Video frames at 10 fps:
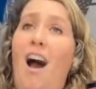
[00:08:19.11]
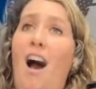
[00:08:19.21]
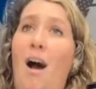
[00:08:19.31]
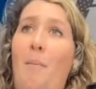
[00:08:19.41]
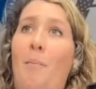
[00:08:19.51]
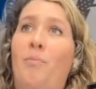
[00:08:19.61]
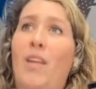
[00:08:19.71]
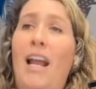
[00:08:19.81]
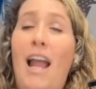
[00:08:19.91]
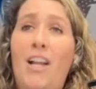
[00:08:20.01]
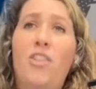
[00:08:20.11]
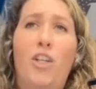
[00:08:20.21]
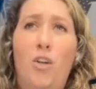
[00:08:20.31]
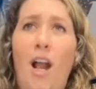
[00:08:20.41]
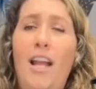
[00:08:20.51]
Um, I actually
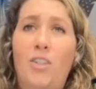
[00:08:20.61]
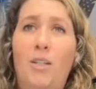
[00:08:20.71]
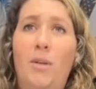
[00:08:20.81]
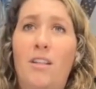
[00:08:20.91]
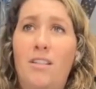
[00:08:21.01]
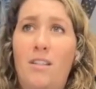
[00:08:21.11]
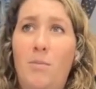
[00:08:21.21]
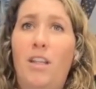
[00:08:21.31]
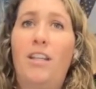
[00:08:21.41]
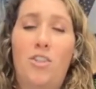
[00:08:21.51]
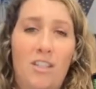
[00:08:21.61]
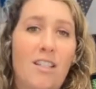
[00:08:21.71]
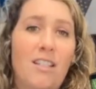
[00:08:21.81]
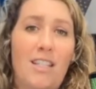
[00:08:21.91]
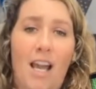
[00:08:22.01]
cried during one of the simulations
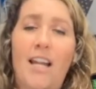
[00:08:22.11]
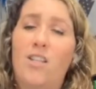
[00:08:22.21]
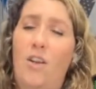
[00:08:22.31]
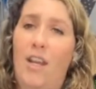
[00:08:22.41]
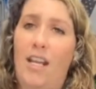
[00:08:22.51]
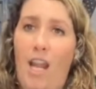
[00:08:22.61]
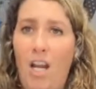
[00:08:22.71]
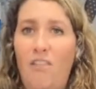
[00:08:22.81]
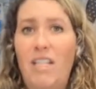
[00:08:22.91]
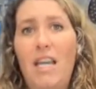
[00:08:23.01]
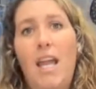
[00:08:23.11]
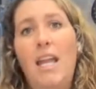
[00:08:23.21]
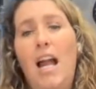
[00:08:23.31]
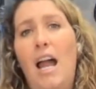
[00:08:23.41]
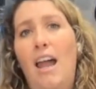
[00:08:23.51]
because the guys know that I carry every
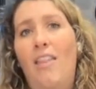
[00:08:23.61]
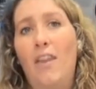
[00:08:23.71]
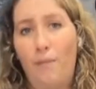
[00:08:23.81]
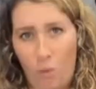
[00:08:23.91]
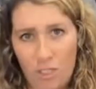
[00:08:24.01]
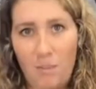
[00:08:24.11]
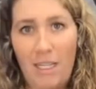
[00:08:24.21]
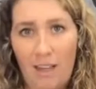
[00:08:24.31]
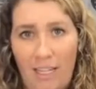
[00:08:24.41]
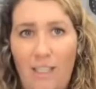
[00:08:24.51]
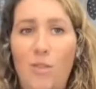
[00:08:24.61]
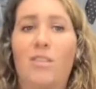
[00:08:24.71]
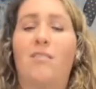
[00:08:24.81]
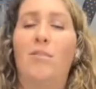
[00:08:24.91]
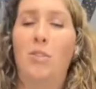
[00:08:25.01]
day, and they forced me to like
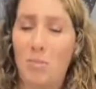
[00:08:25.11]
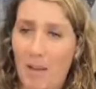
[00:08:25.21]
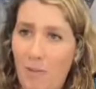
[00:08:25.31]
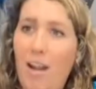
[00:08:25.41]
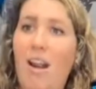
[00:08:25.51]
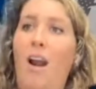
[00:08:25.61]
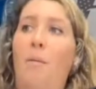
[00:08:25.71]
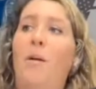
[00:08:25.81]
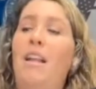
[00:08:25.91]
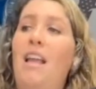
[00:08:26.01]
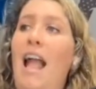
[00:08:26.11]
use use my firearm